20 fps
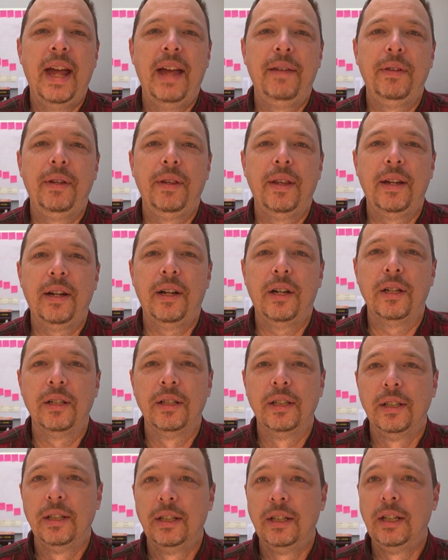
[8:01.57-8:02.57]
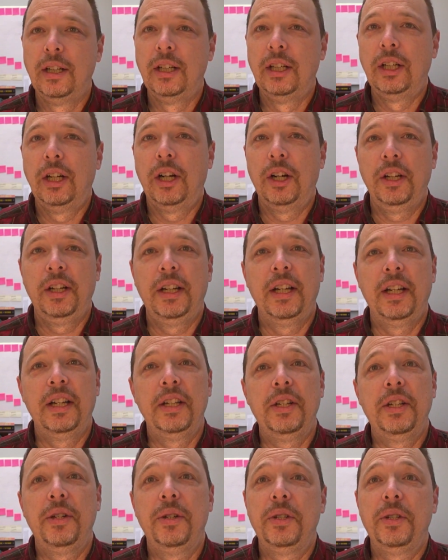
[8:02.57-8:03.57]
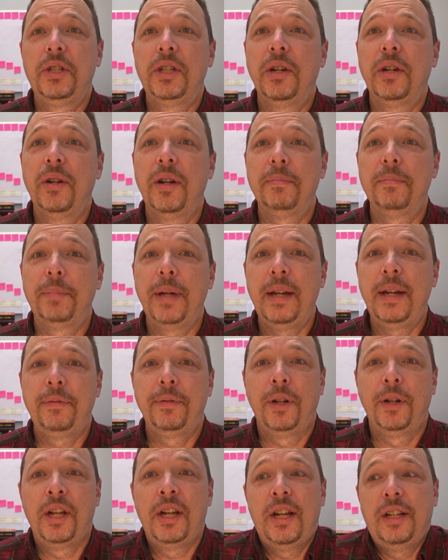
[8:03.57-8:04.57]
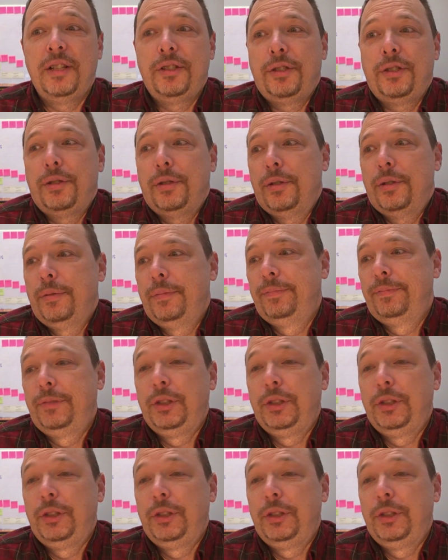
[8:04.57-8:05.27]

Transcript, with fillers: to have you there. All you got to do is show up and pay for lunch,